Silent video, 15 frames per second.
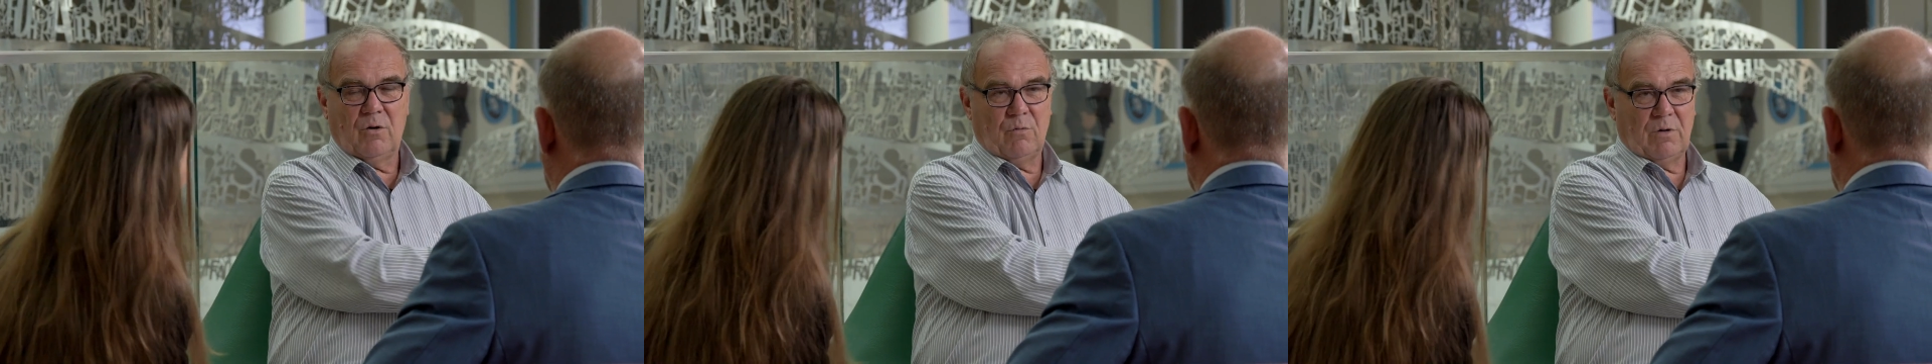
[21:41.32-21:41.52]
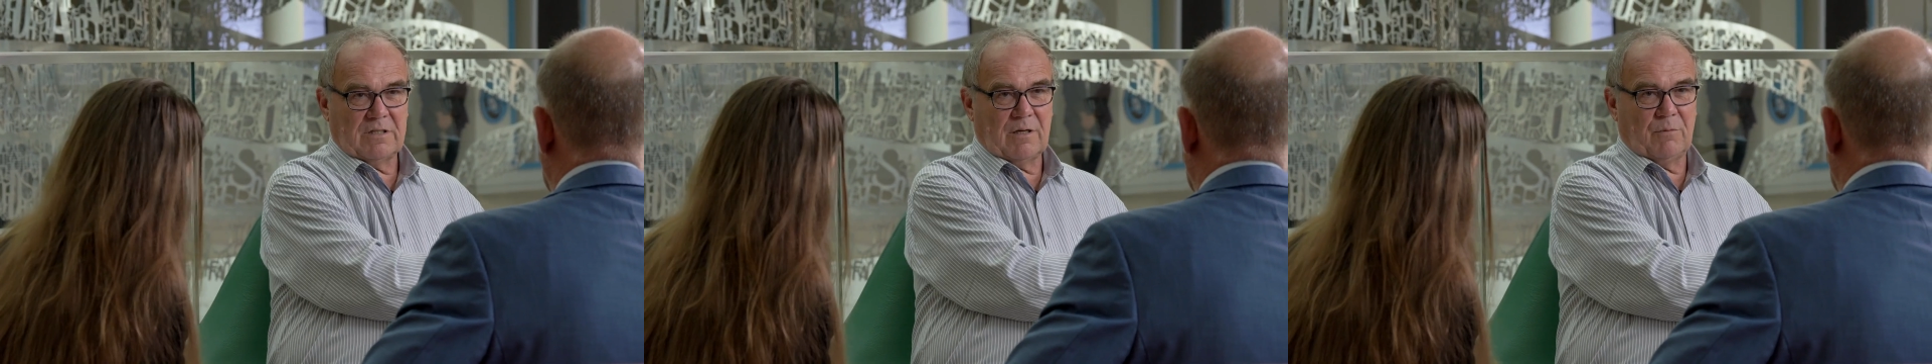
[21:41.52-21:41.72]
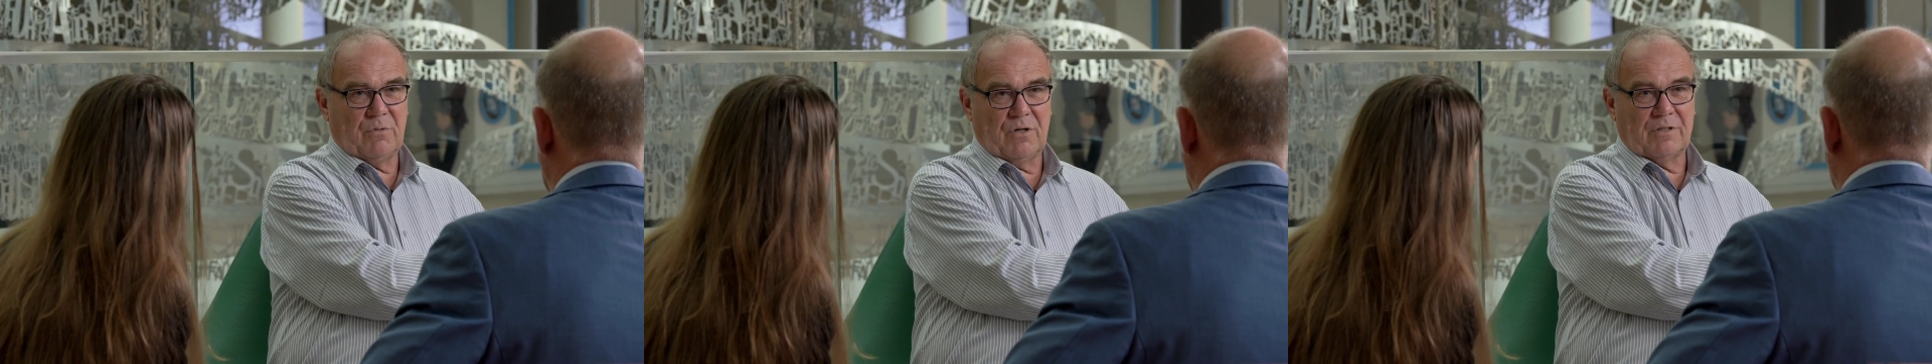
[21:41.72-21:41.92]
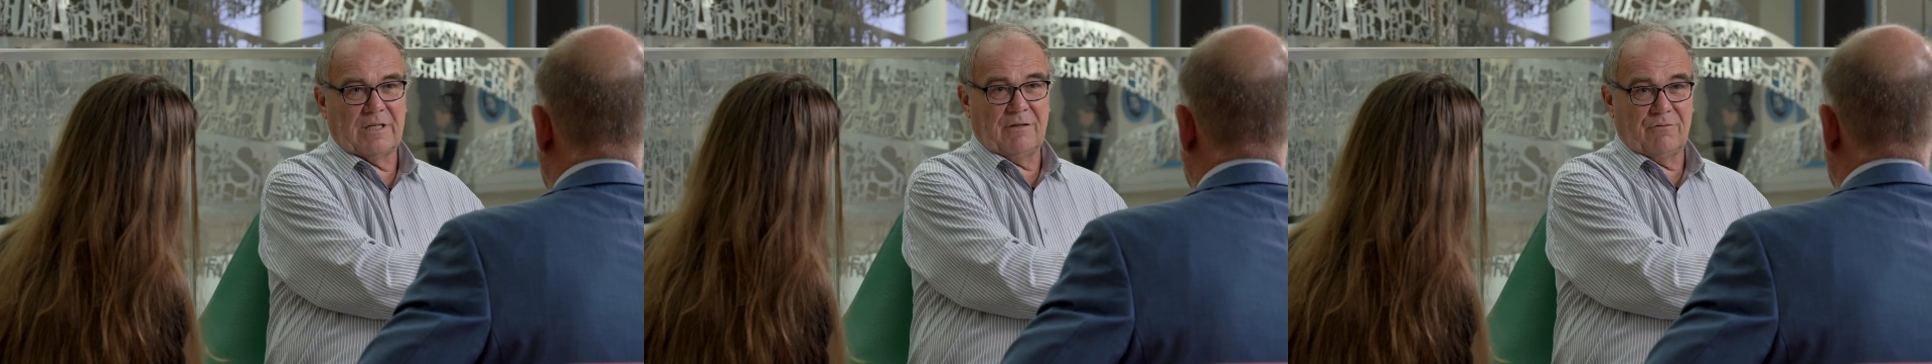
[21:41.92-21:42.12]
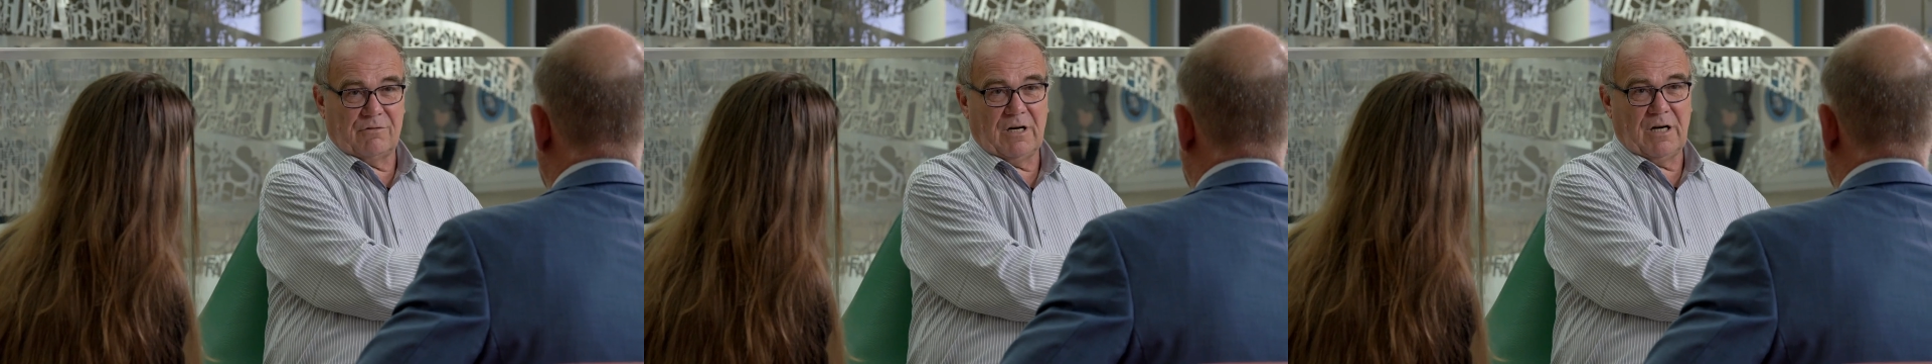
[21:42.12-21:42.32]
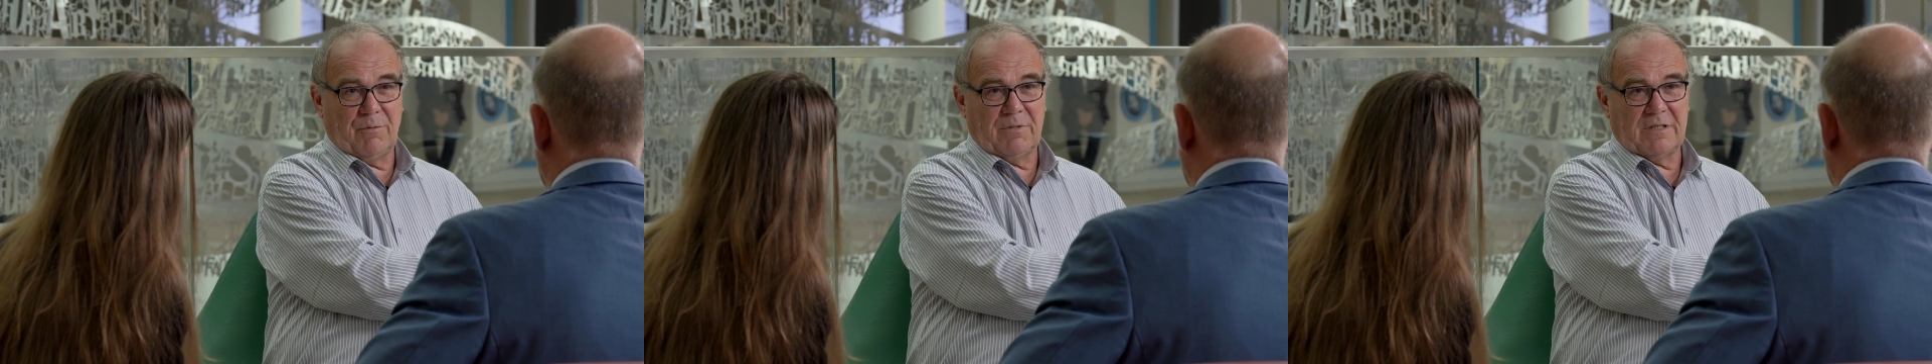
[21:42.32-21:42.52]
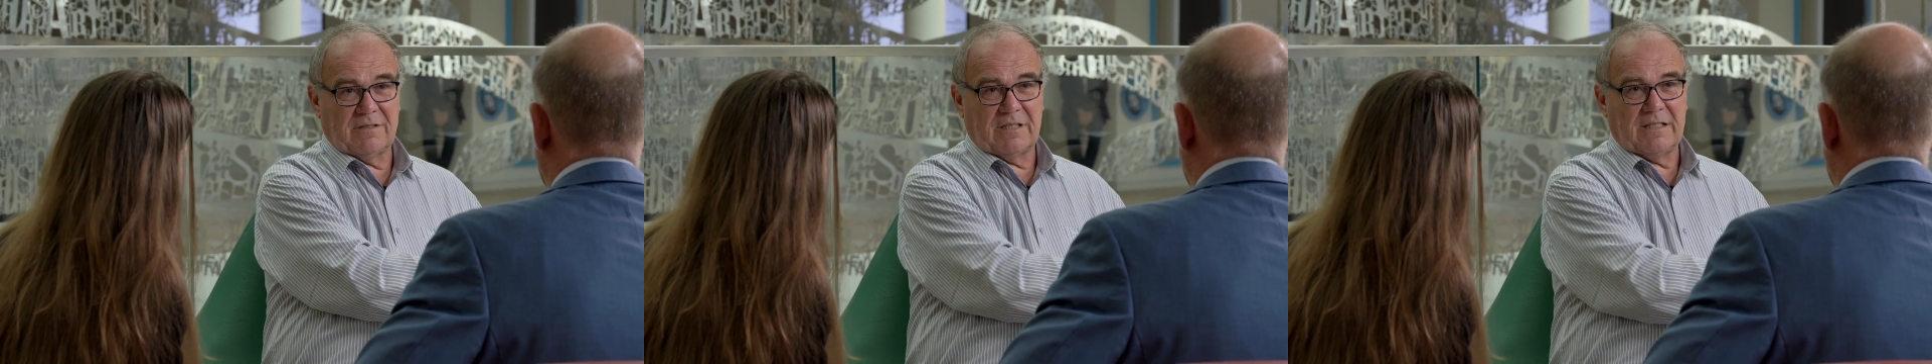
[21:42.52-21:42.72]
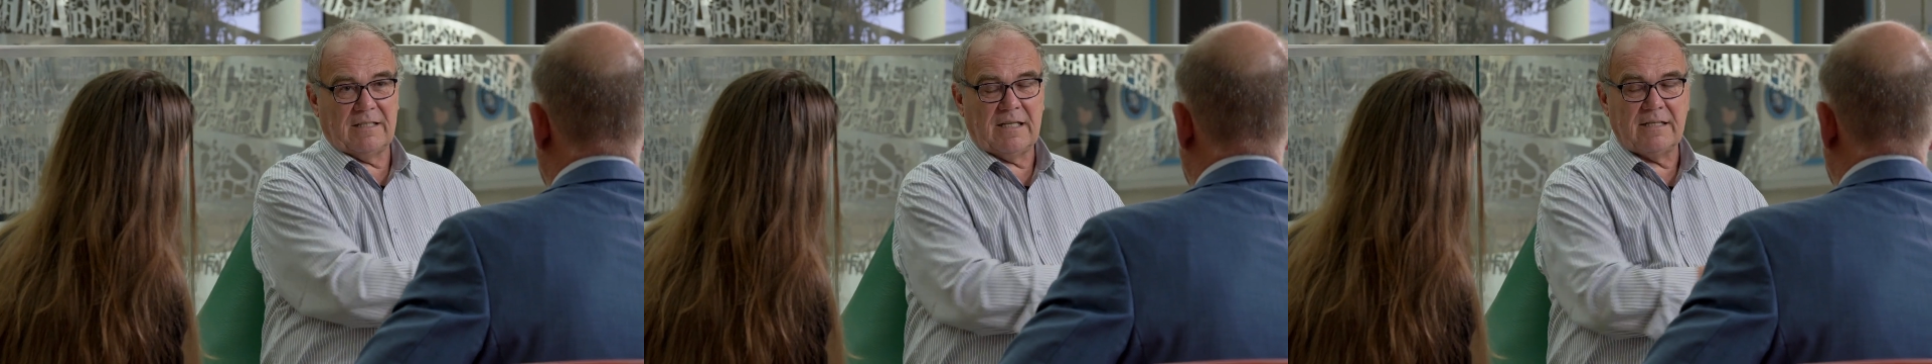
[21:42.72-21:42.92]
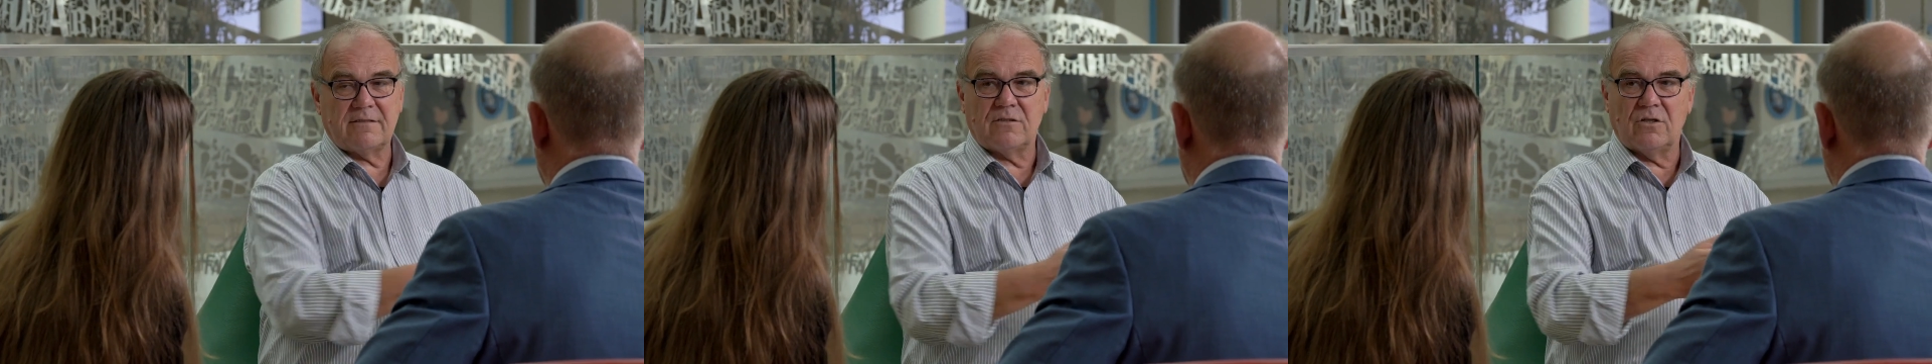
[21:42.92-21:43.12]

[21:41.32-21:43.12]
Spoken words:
what about environment. It's